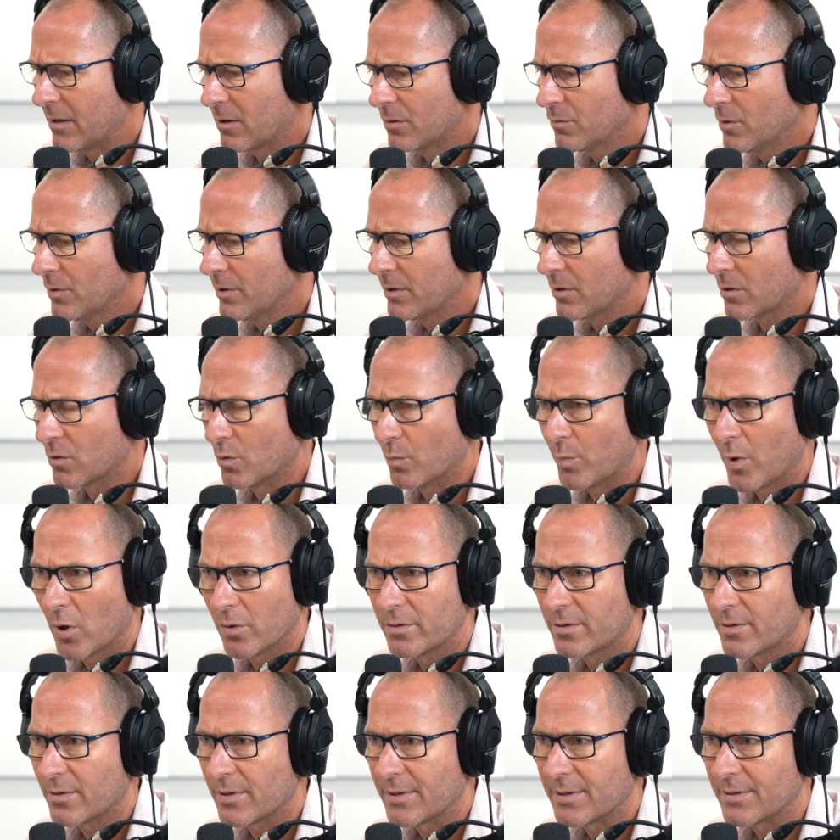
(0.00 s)
I really got to
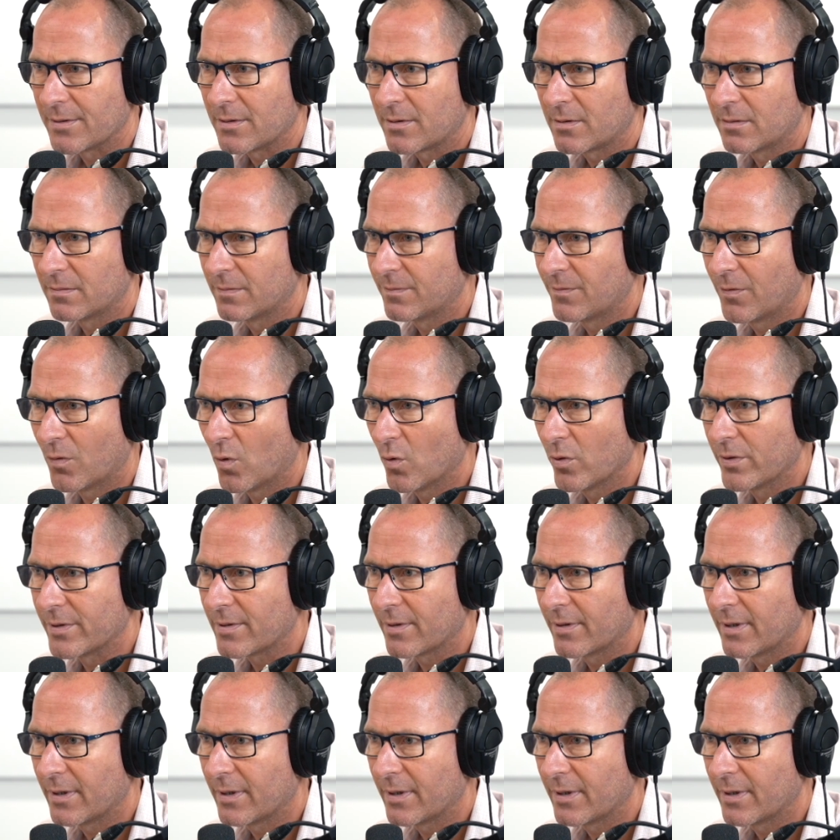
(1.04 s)
apologise for this.